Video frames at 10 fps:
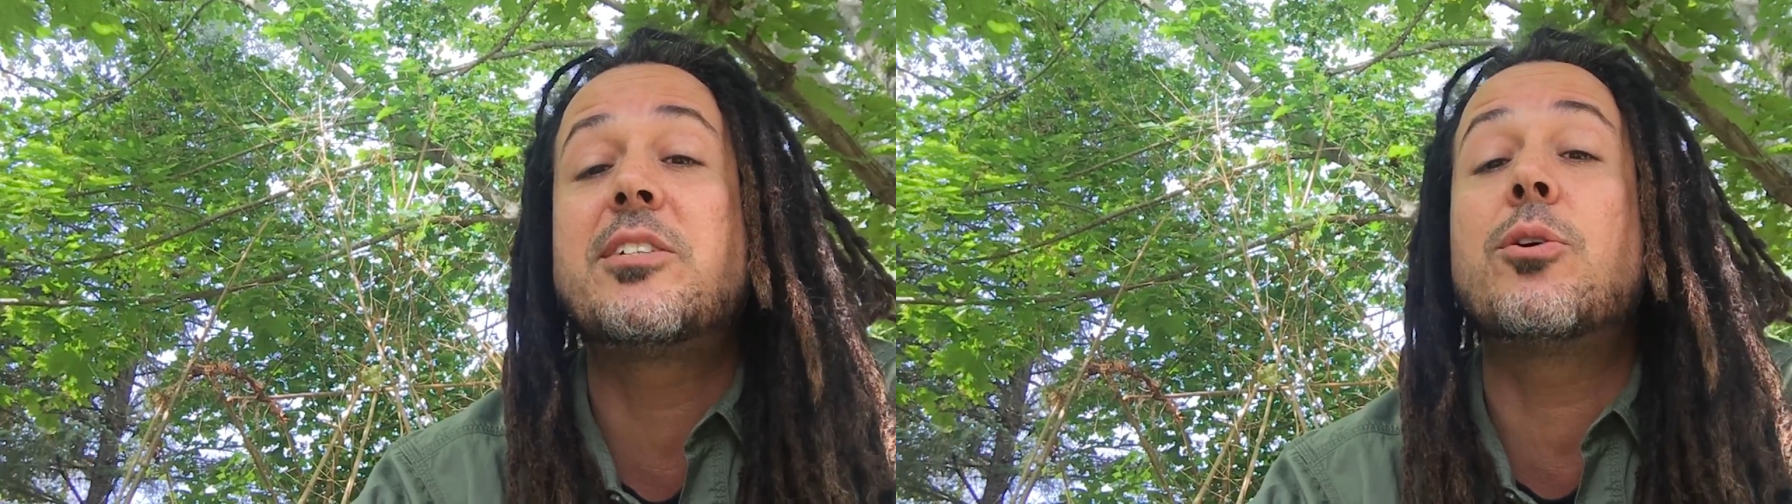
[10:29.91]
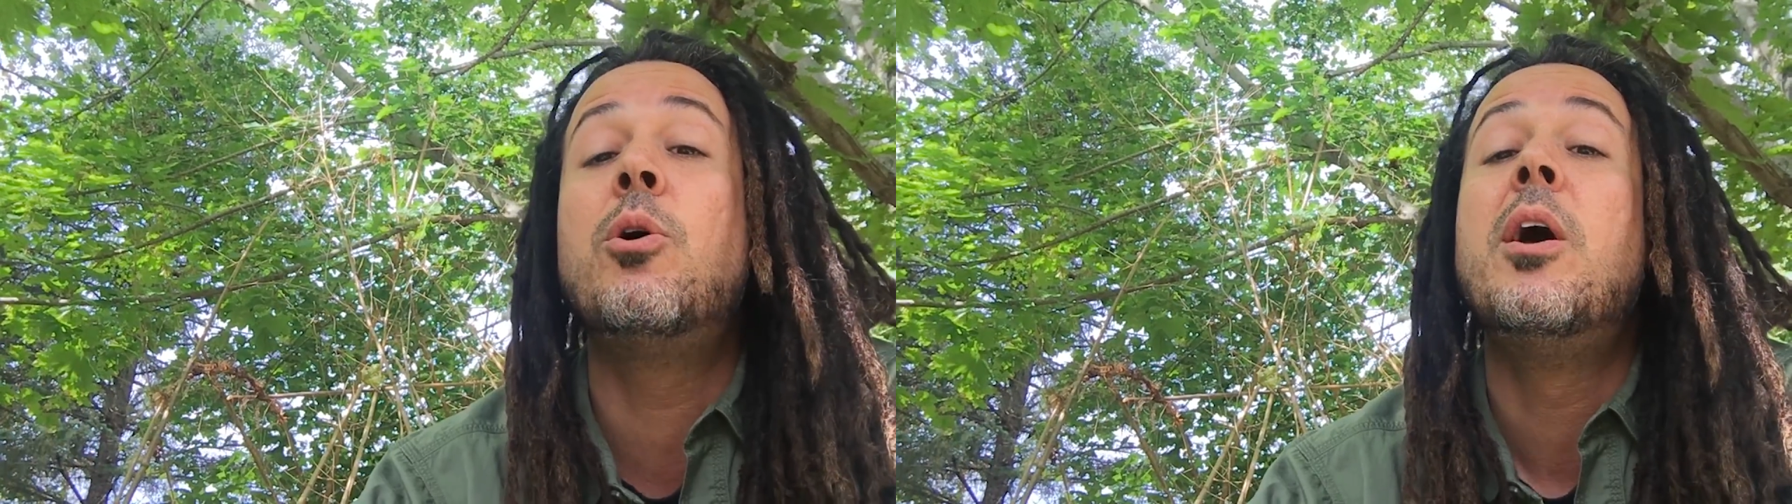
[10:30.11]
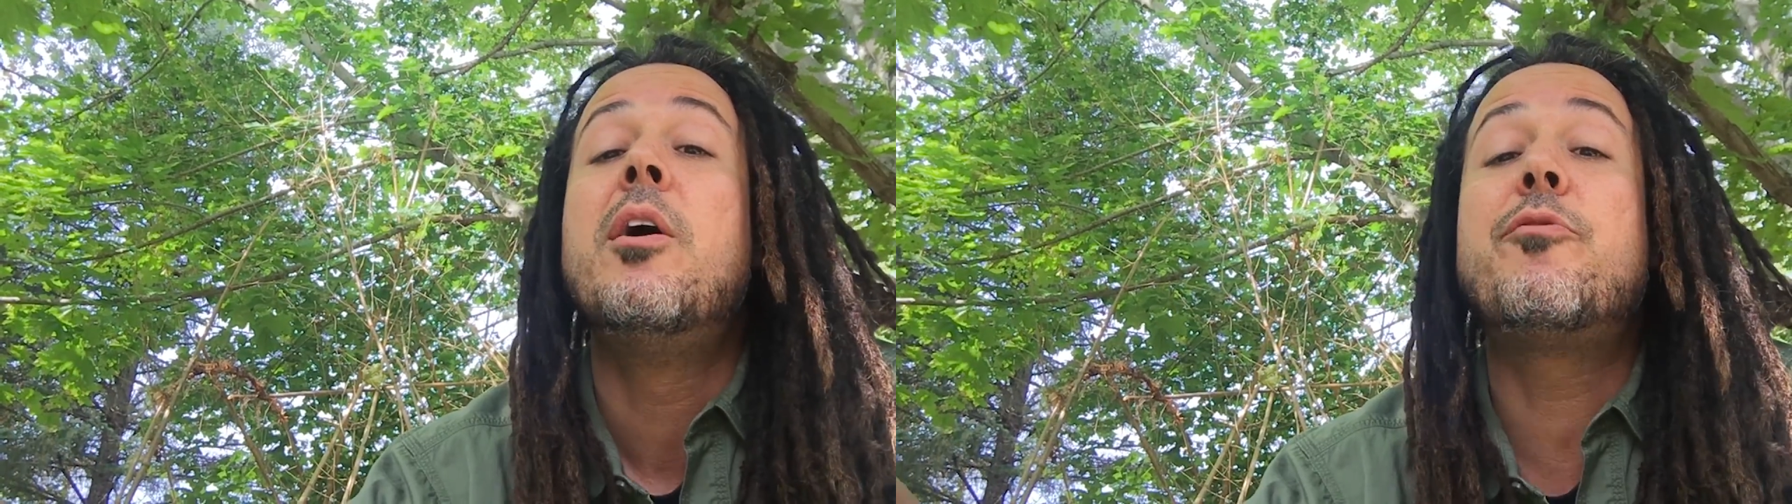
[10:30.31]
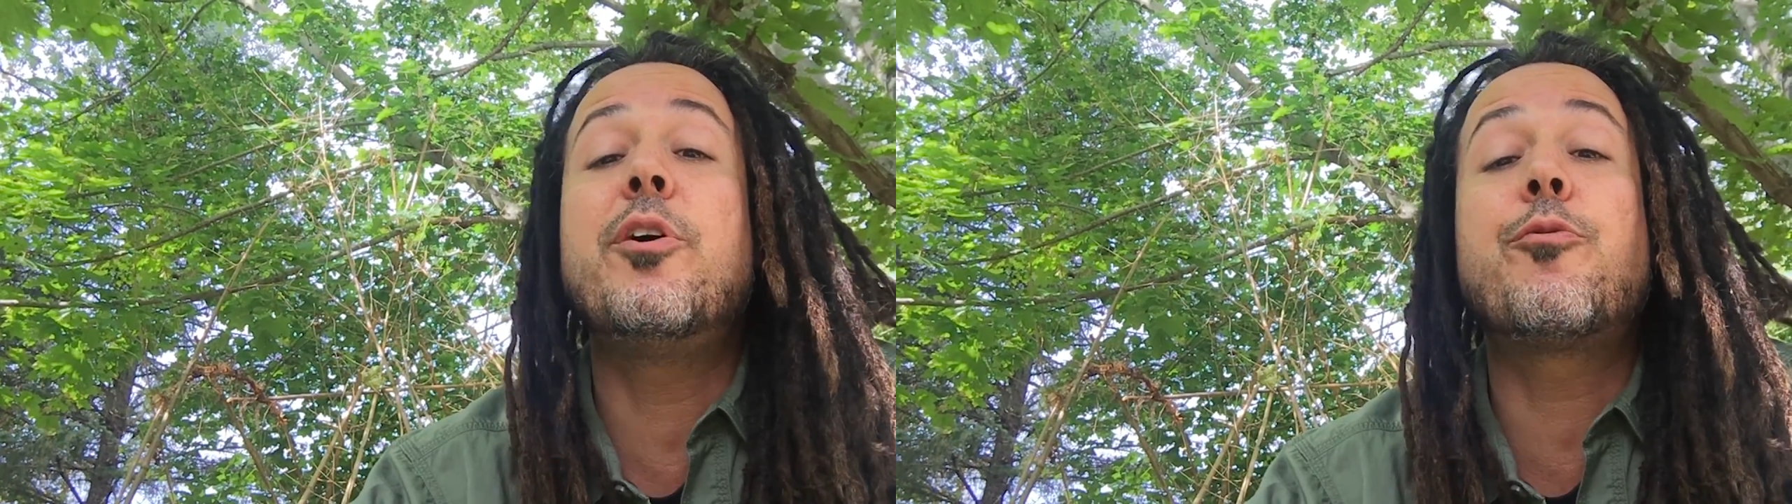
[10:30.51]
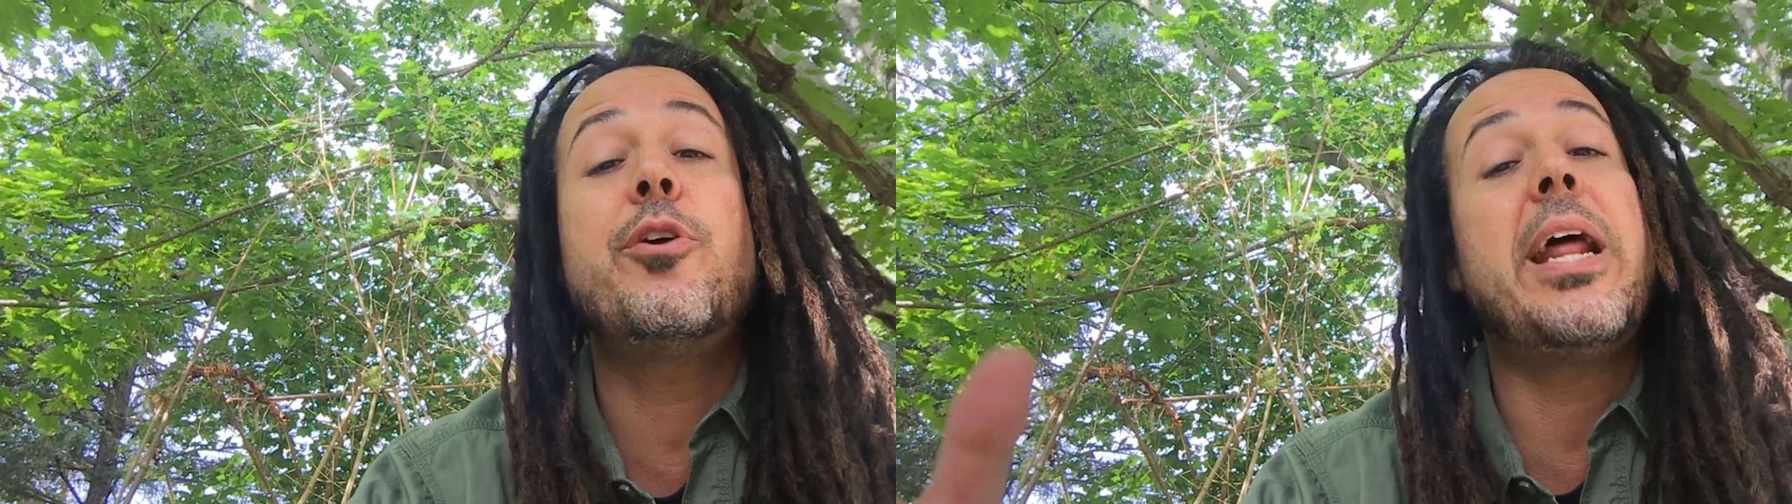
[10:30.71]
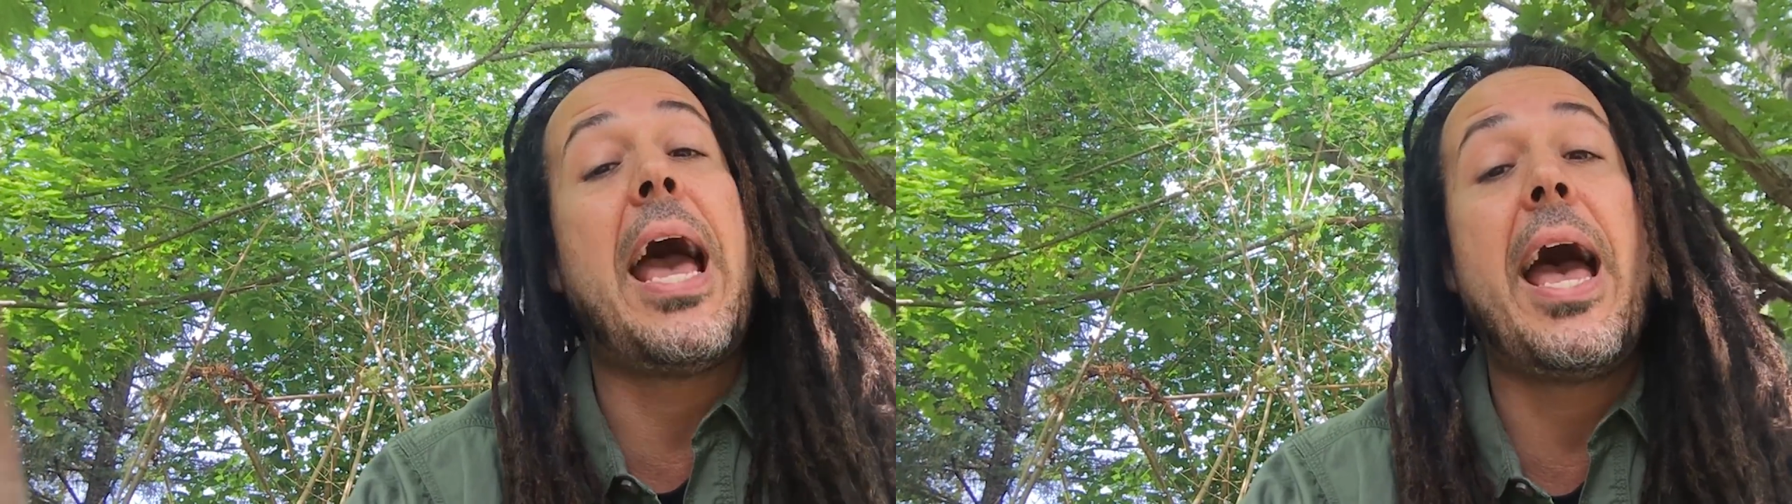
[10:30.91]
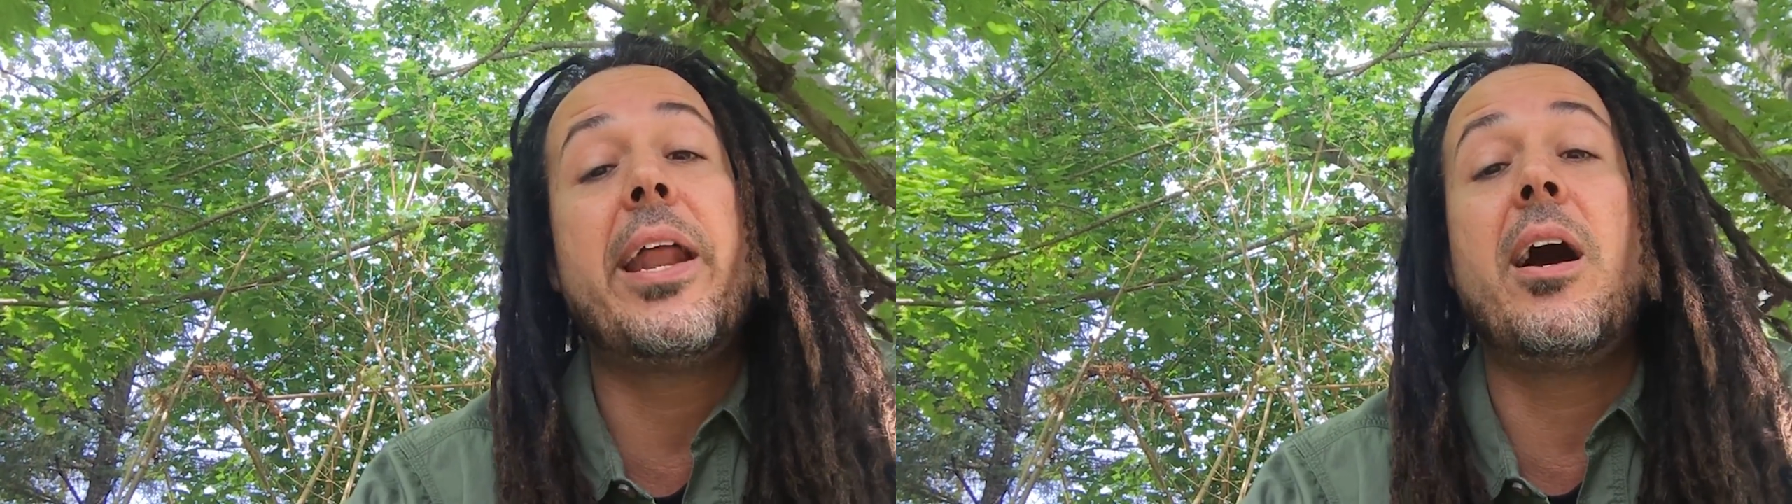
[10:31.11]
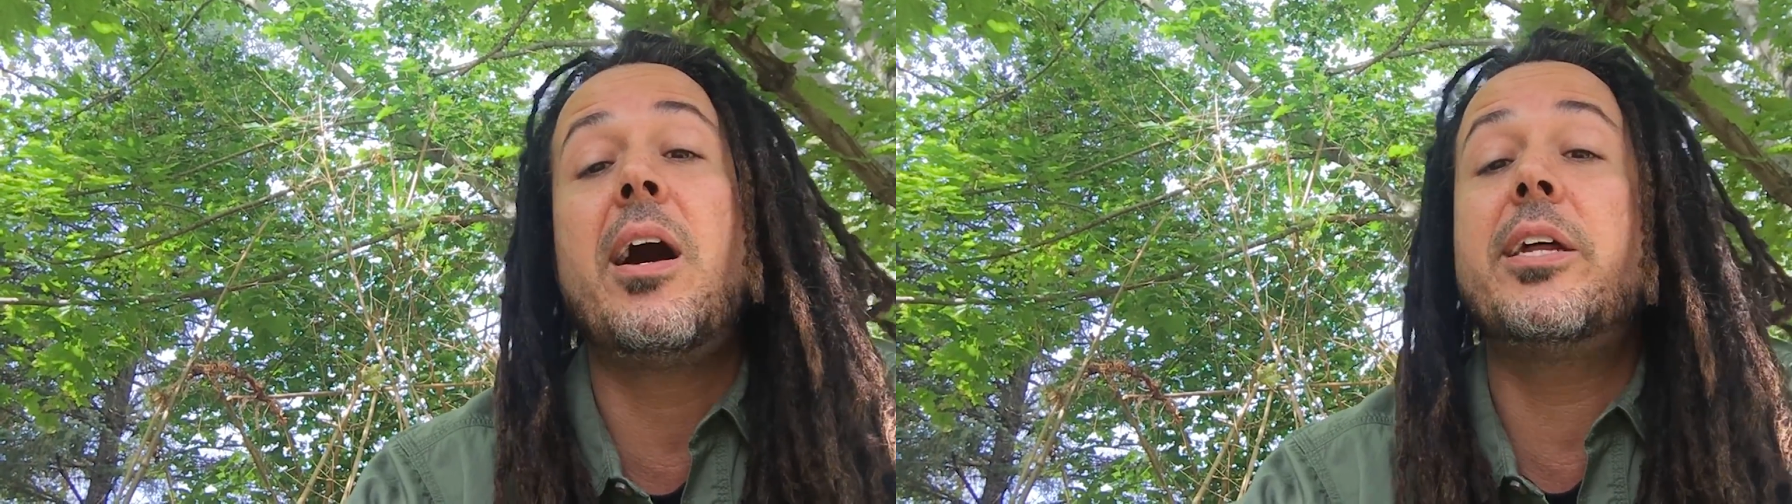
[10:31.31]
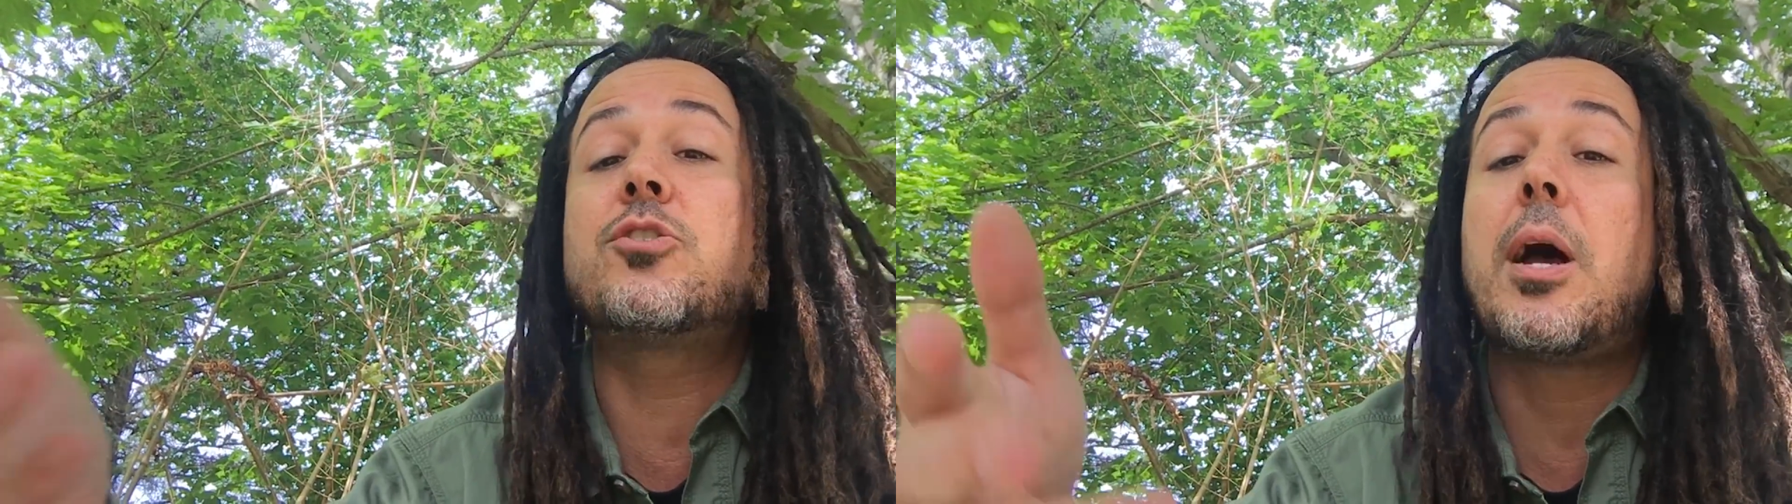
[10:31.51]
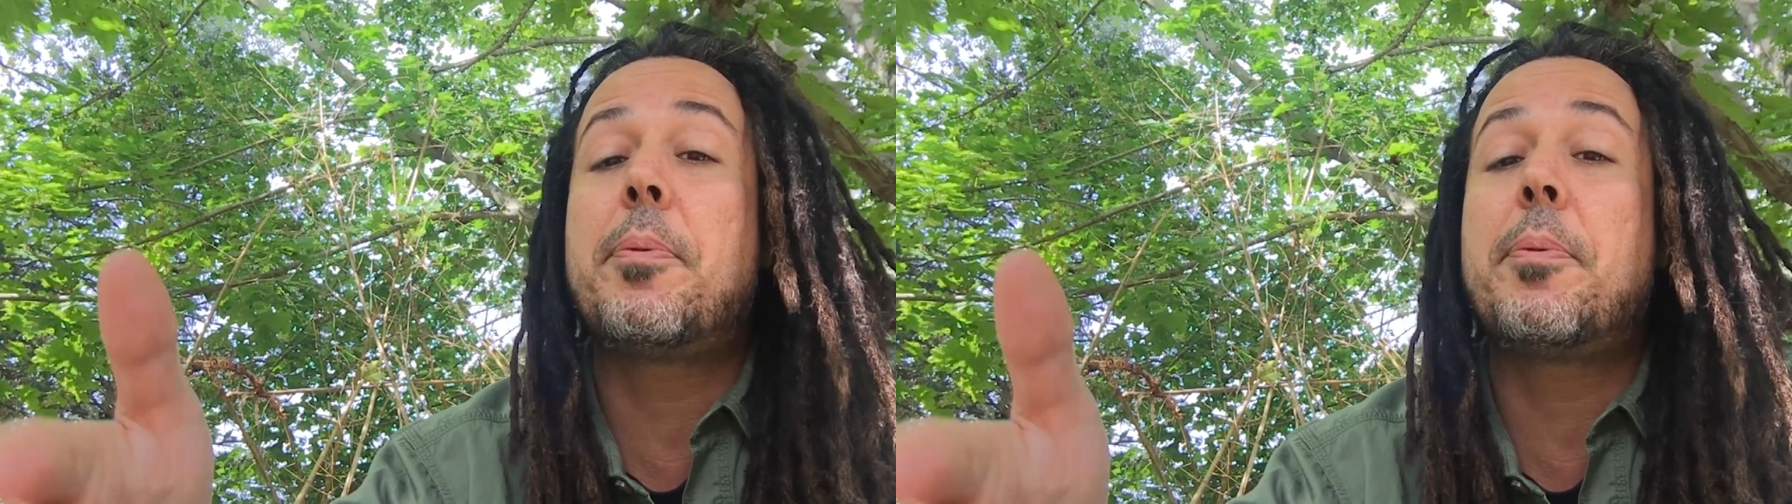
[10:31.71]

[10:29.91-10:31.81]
so feel free to add on and drop